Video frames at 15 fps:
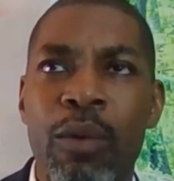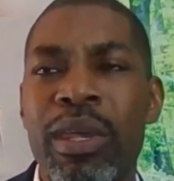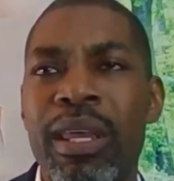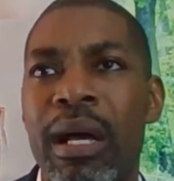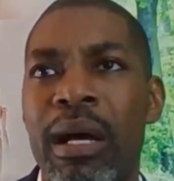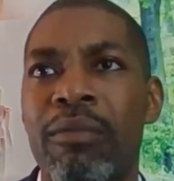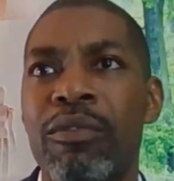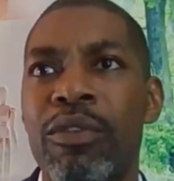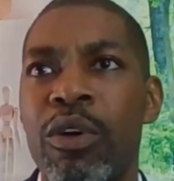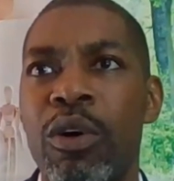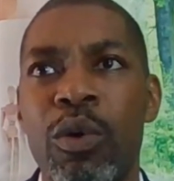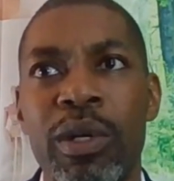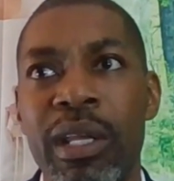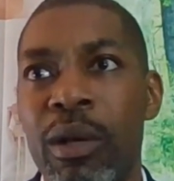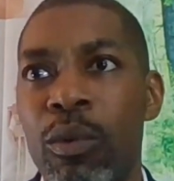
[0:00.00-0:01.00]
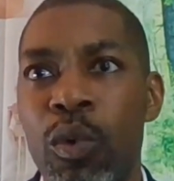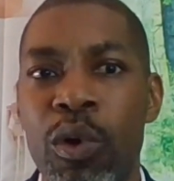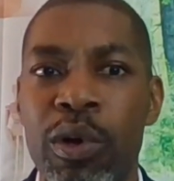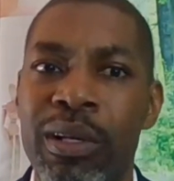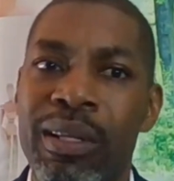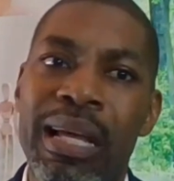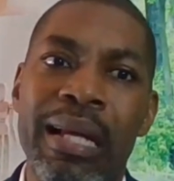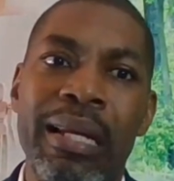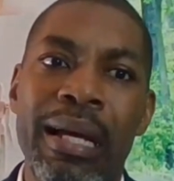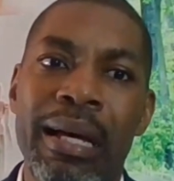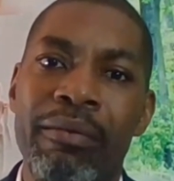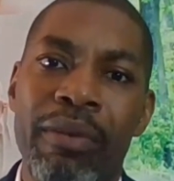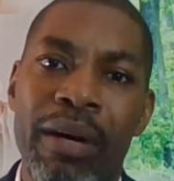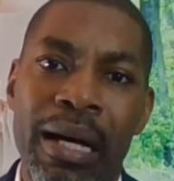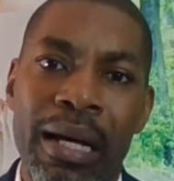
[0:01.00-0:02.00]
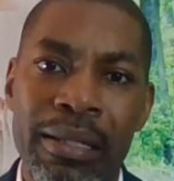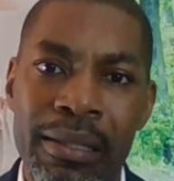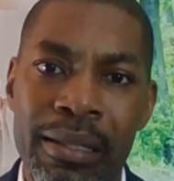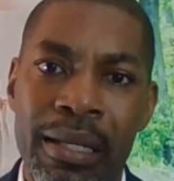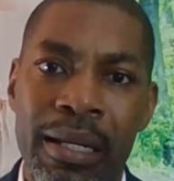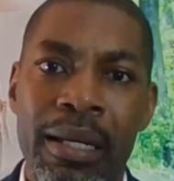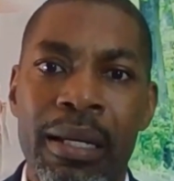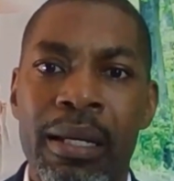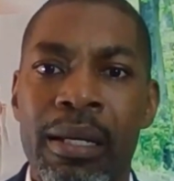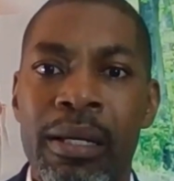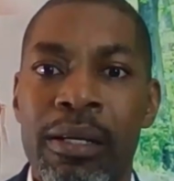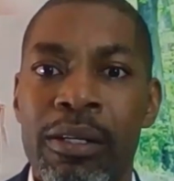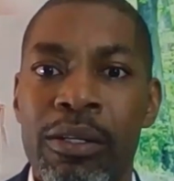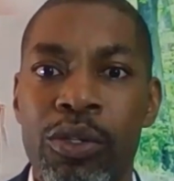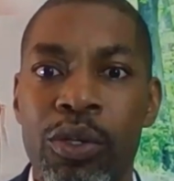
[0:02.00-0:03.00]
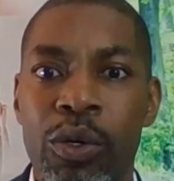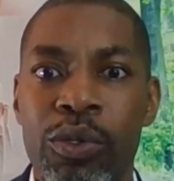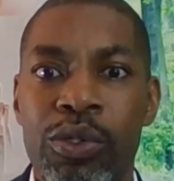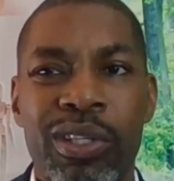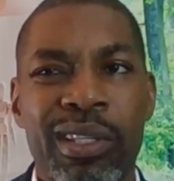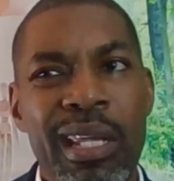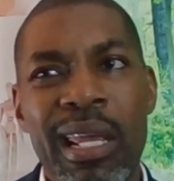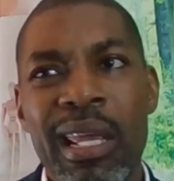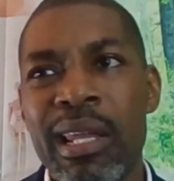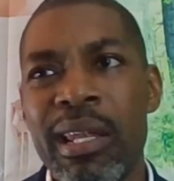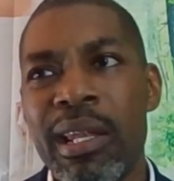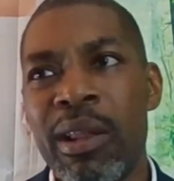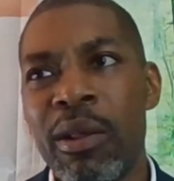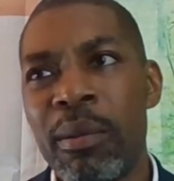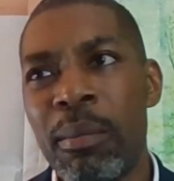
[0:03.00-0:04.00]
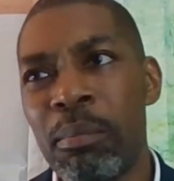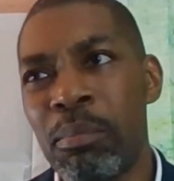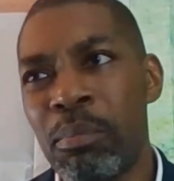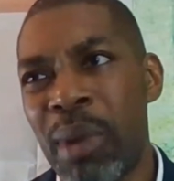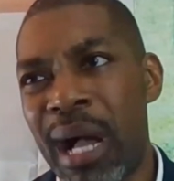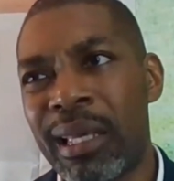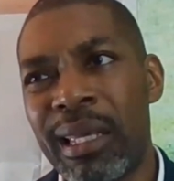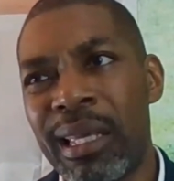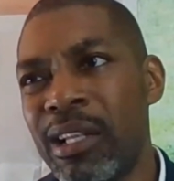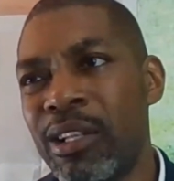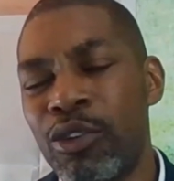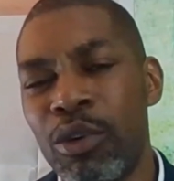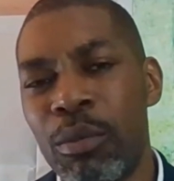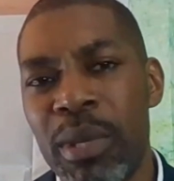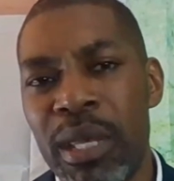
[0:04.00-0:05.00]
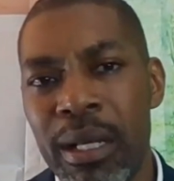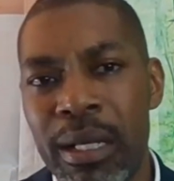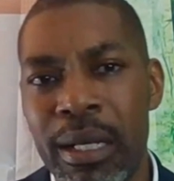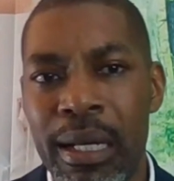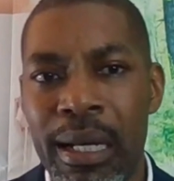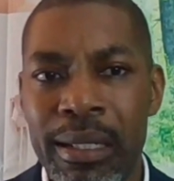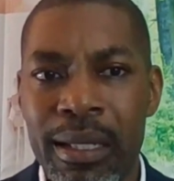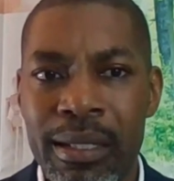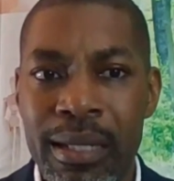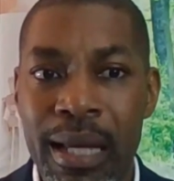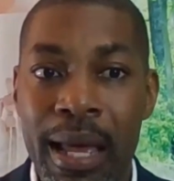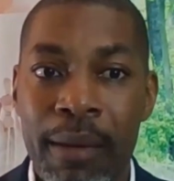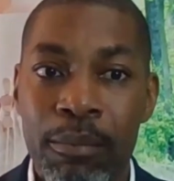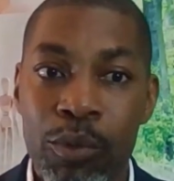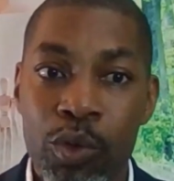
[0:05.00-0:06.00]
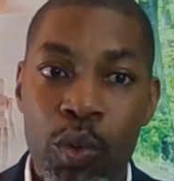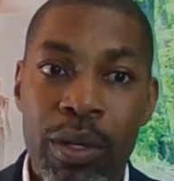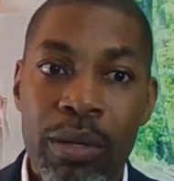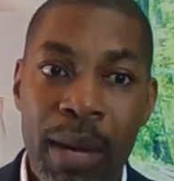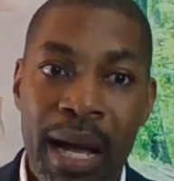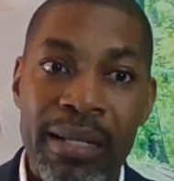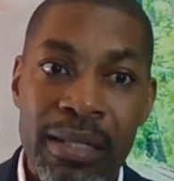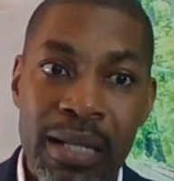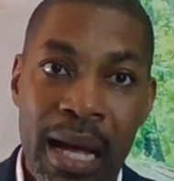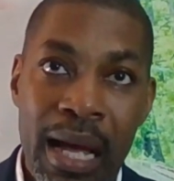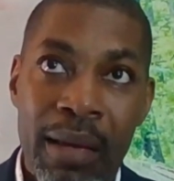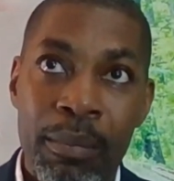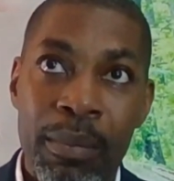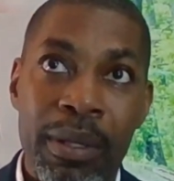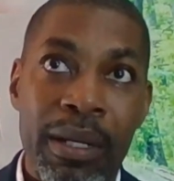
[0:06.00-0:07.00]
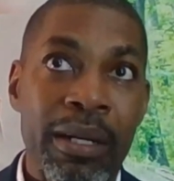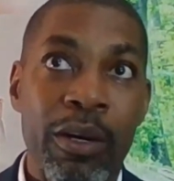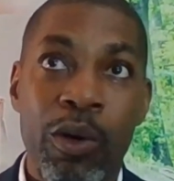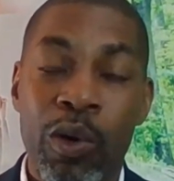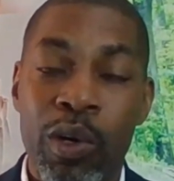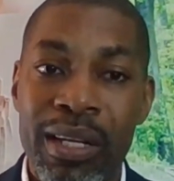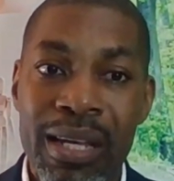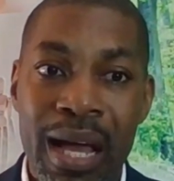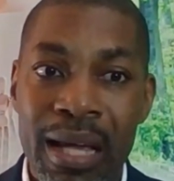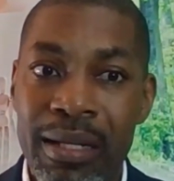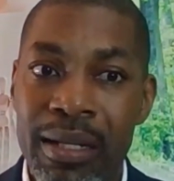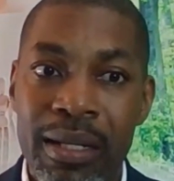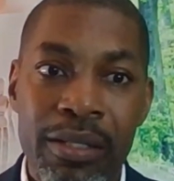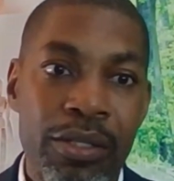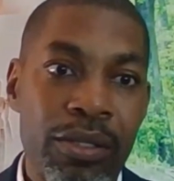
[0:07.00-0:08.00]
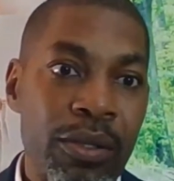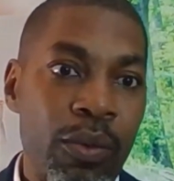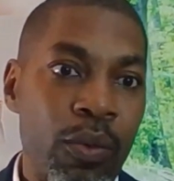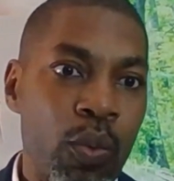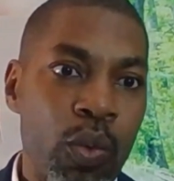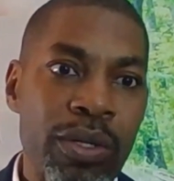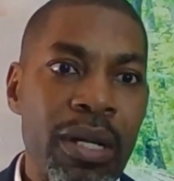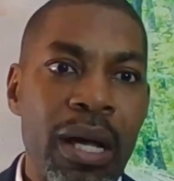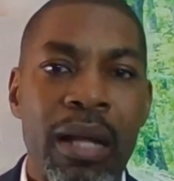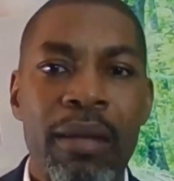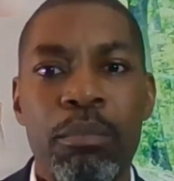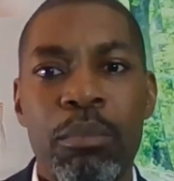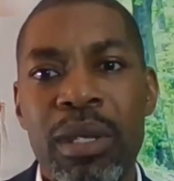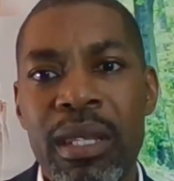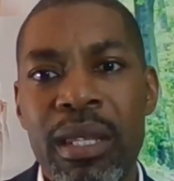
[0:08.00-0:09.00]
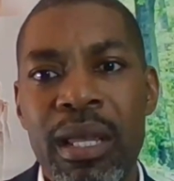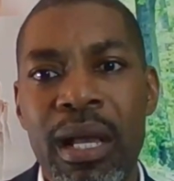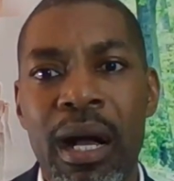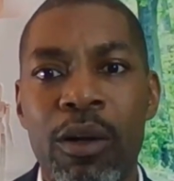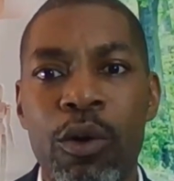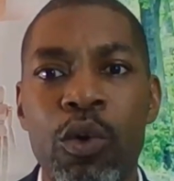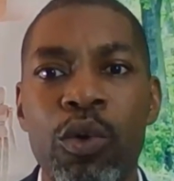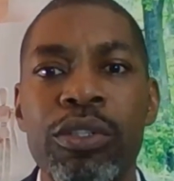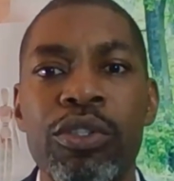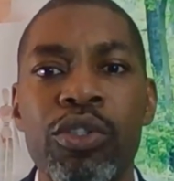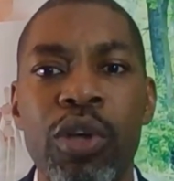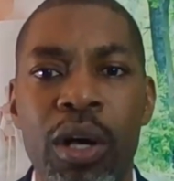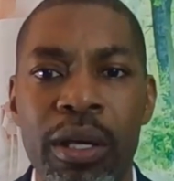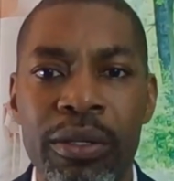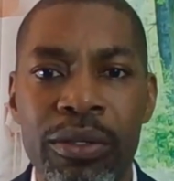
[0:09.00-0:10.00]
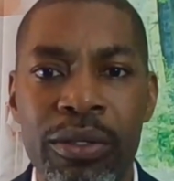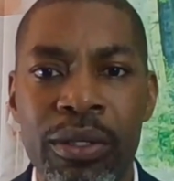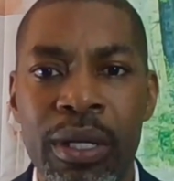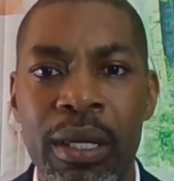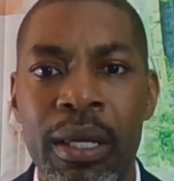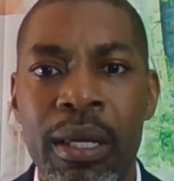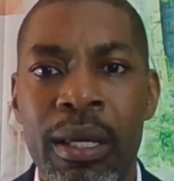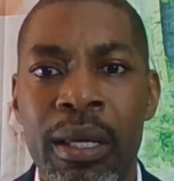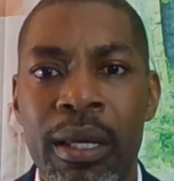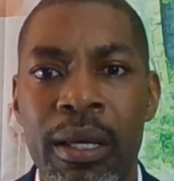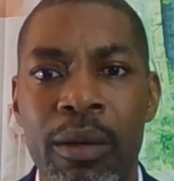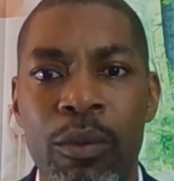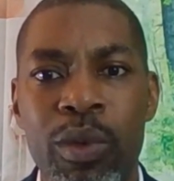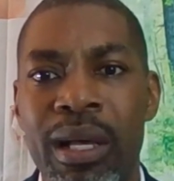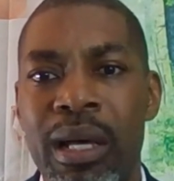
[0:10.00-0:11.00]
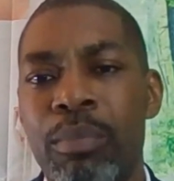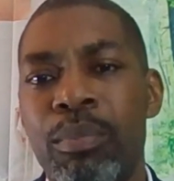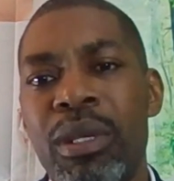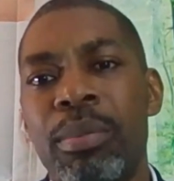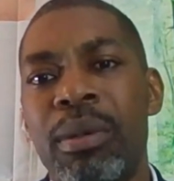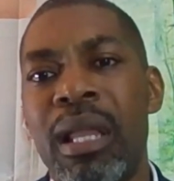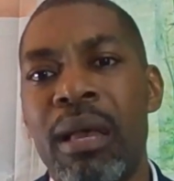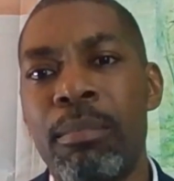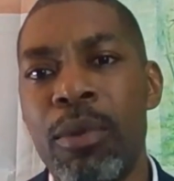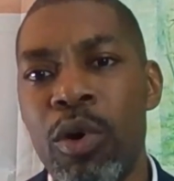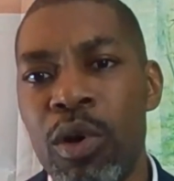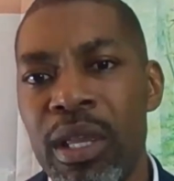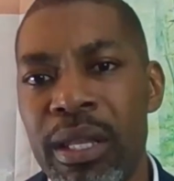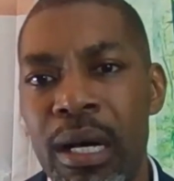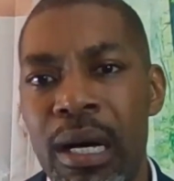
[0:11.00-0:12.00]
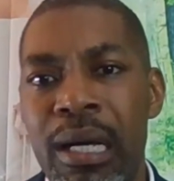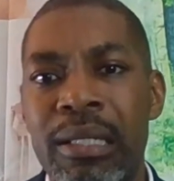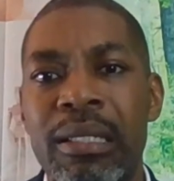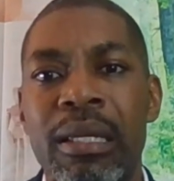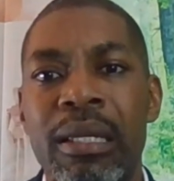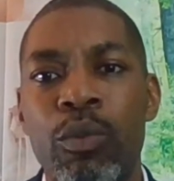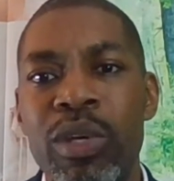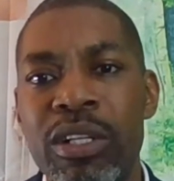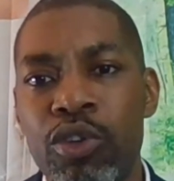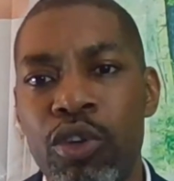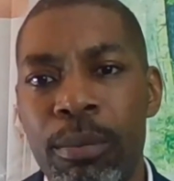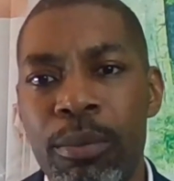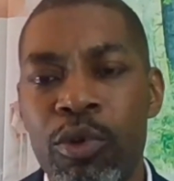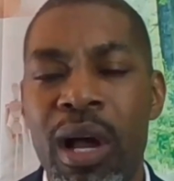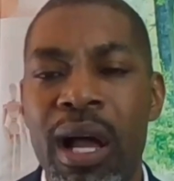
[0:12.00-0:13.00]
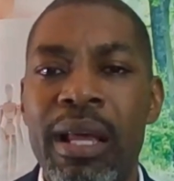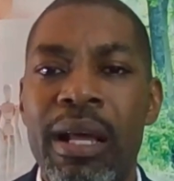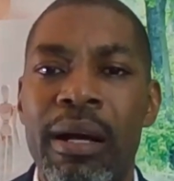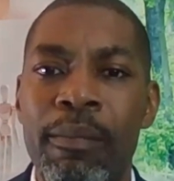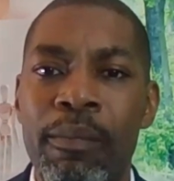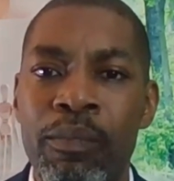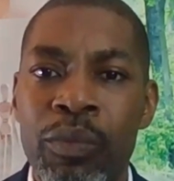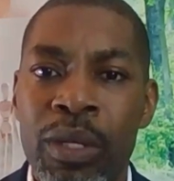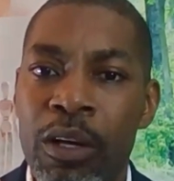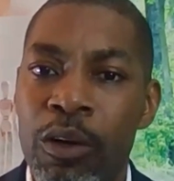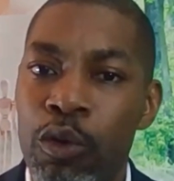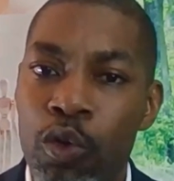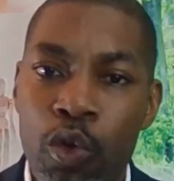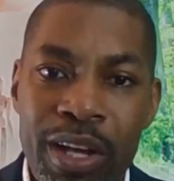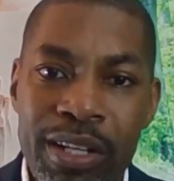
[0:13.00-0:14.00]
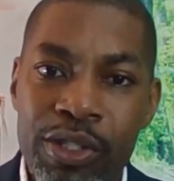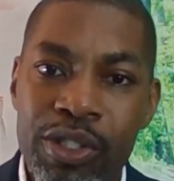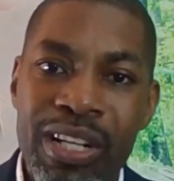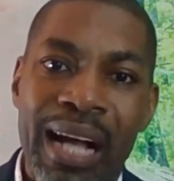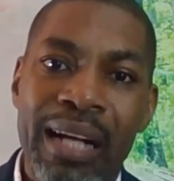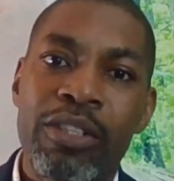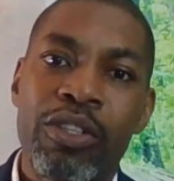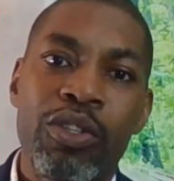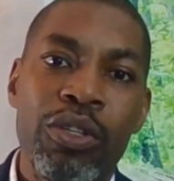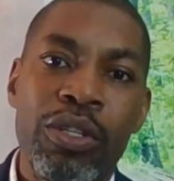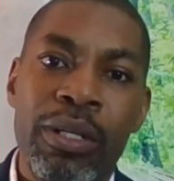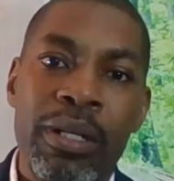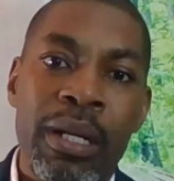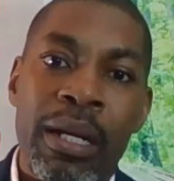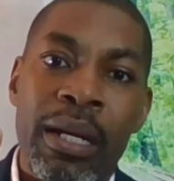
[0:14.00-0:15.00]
we have now, they weren't that advanced. So staying back in Jamaica at the time, doing my time in the early 90s, would not be a good choice. We had people like Merlin Ottey, Winthrop Graham, Grace Jackson,